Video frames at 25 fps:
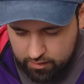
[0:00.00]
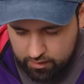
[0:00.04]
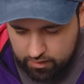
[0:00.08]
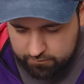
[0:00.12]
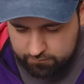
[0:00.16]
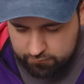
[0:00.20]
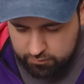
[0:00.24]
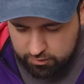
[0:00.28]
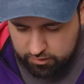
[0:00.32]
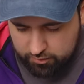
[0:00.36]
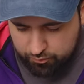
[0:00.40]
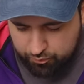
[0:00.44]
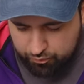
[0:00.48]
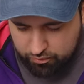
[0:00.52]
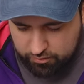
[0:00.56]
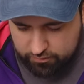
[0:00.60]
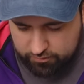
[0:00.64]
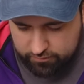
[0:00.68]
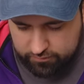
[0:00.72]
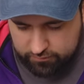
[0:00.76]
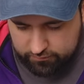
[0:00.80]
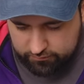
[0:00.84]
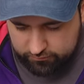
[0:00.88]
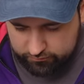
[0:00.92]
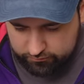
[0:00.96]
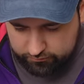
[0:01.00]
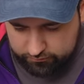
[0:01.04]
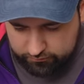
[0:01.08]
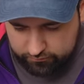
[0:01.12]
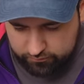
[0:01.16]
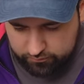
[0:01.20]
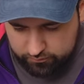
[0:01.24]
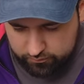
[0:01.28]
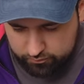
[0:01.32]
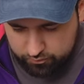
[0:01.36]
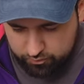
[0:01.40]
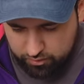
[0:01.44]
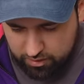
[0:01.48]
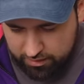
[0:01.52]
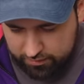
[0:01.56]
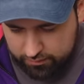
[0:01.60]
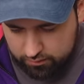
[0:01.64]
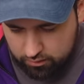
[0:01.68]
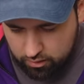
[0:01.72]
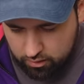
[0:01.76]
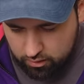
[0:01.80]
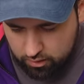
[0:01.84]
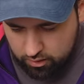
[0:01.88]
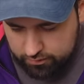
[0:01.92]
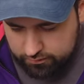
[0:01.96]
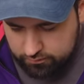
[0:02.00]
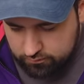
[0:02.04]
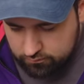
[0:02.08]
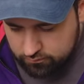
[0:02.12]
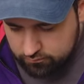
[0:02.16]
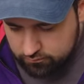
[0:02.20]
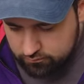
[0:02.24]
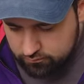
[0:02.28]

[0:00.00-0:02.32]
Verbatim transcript: I'm gonna put this back on.